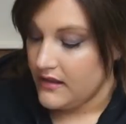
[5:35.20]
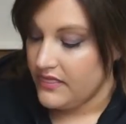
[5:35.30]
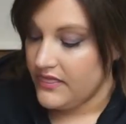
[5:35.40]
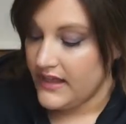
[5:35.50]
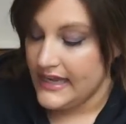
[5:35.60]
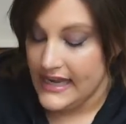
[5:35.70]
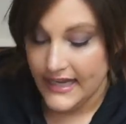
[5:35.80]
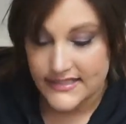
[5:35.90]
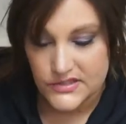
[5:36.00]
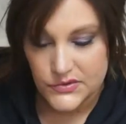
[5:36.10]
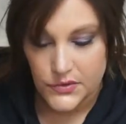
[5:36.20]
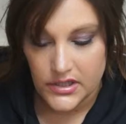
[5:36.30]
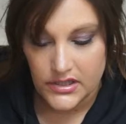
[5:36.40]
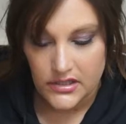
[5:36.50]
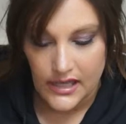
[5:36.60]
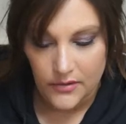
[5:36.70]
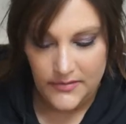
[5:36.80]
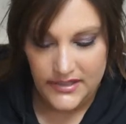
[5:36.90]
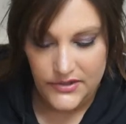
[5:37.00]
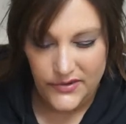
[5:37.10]
The next one, how
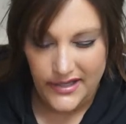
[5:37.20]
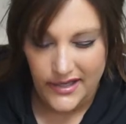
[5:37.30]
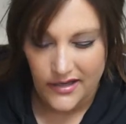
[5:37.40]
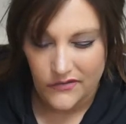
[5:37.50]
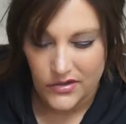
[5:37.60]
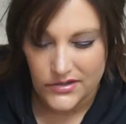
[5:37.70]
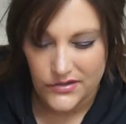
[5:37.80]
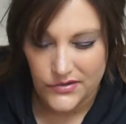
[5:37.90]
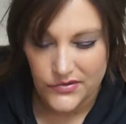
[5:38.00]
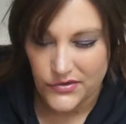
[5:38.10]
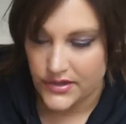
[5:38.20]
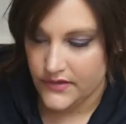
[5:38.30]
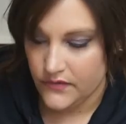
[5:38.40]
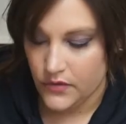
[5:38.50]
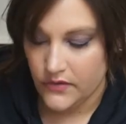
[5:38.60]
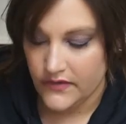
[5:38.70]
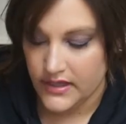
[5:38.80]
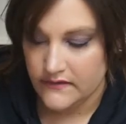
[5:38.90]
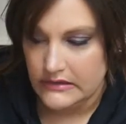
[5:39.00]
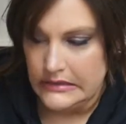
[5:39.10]
many do I have? 1, 2, 3, 4,
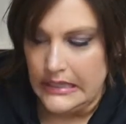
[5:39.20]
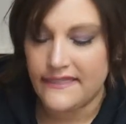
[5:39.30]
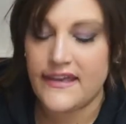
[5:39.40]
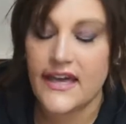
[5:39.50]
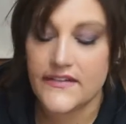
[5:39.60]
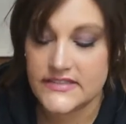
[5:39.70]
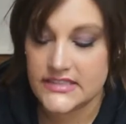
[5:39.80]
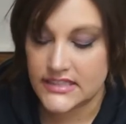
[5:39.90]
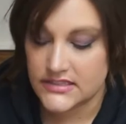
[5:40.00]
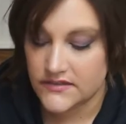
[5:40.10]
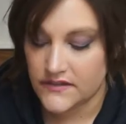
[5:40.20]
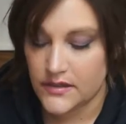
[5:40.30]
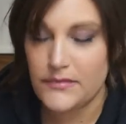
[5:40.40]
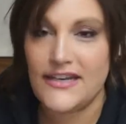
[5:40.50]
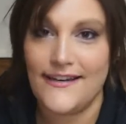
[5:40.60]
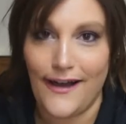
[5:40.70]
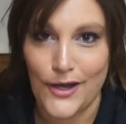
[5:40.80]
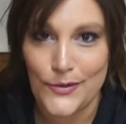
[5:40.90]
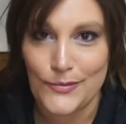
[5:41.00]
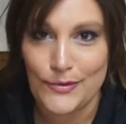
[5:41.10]
5. I think I have 6 of them in an
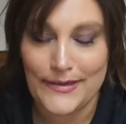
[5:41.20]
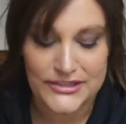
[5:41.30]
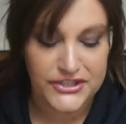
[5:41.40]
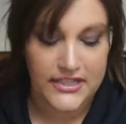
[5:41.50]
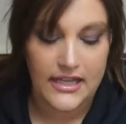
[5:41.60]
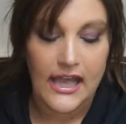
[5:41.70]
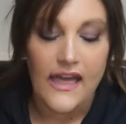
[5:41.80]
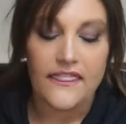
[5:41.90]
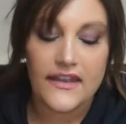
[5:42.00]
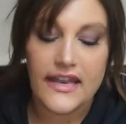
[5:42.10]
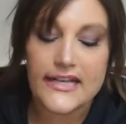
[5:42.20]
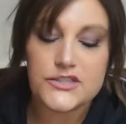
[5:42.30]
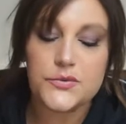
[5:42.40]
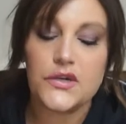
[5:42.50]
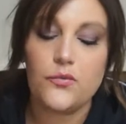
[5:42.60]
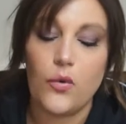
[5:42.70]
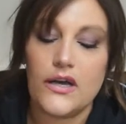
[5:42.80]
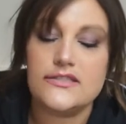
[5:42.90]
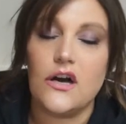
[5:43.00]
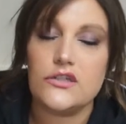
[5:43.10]
honorable mention. The next one
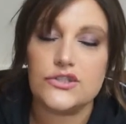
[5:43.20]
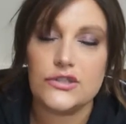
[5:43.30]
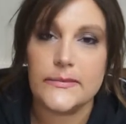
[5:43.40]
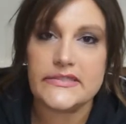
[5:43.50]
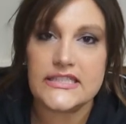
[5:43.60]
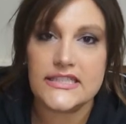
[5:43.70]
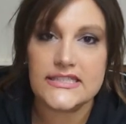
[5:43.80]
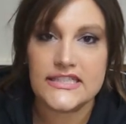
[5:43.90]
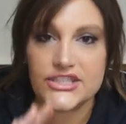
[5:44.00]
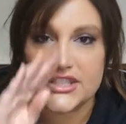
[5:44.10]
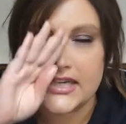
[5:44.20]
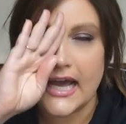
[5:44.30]
was also limited edition.